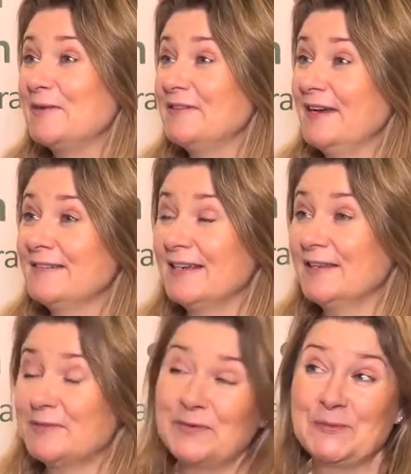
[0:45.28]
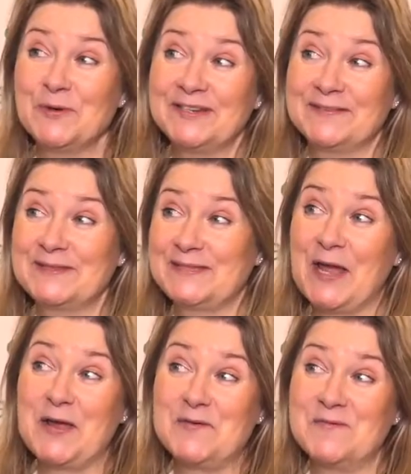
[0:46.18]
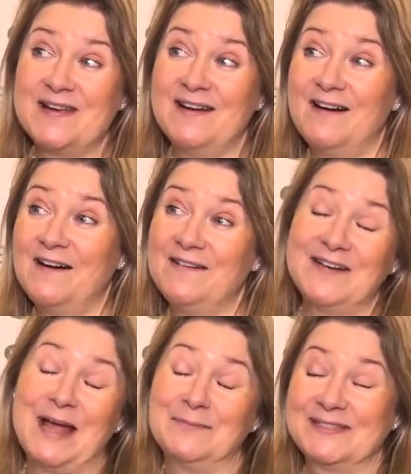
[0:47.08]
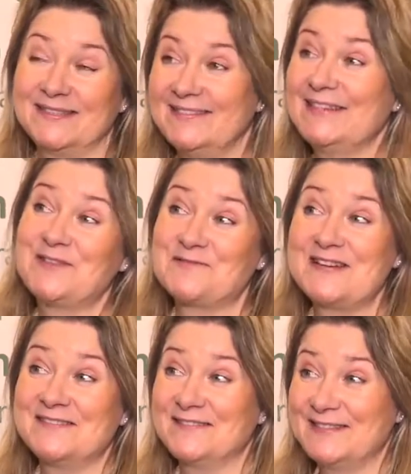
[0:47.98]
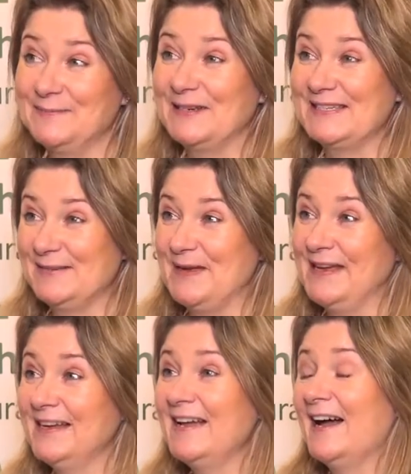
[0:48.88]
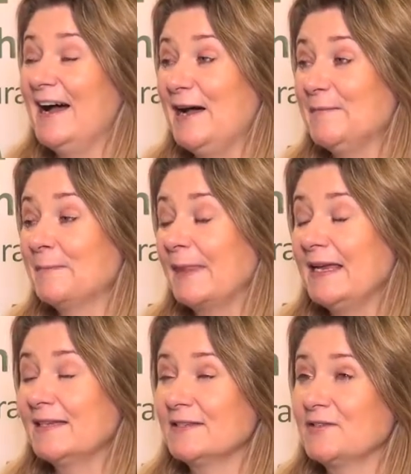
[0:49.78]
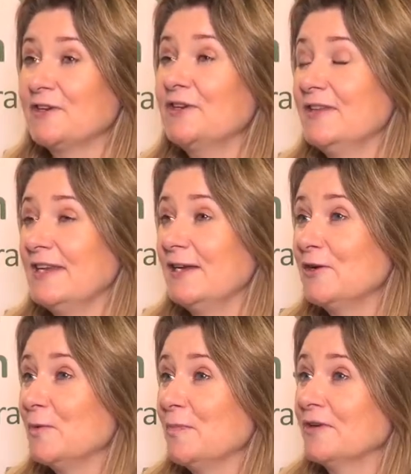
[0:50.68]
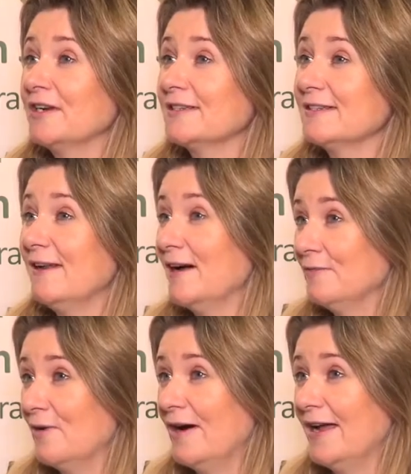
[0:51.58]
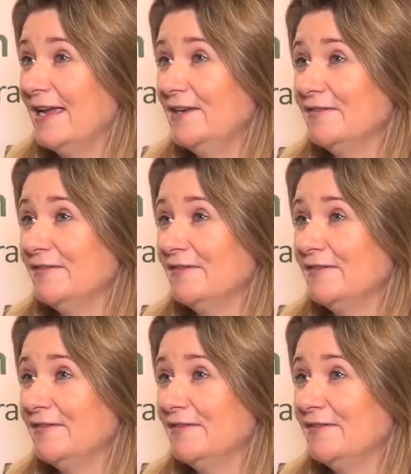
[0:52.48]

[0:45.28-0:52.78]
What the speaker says: we found out that we'd won. So we are absolutely thrilled, I must admit. It's through the corporate Livewire